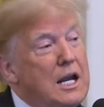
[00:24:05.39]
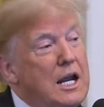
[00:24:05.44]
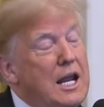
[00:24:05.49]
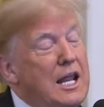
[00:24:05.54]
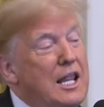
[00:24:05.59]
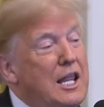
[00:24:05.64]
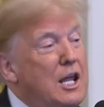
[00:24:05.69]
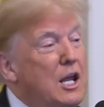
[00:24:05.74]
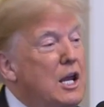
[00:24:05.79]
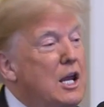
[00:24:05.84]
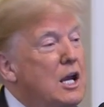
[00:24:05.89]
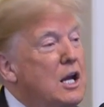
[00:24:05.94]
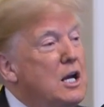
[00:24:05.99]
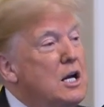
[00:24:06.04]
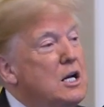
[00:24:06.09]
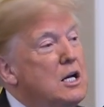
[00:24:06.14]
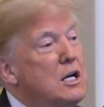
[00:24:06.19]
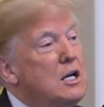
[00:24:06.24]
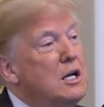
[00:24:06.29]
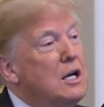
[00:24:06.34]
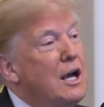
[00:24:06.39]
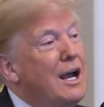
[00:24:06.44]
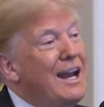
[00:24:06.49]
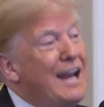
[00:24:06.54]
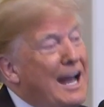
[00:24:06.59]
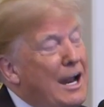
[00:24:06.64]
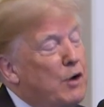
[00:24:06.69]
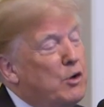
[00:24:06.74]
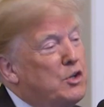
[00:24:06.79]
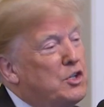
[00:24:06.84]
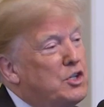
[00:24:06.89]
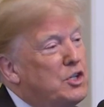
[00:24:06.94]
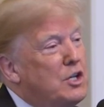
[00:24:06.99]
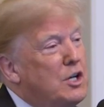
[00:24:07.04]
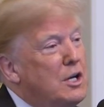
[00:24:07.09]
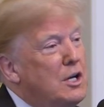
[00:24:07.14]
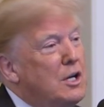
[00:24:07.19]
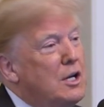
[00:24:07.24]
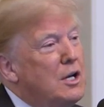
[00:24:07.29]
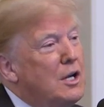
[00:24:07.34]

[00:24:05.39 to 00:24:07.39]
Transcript: And they announced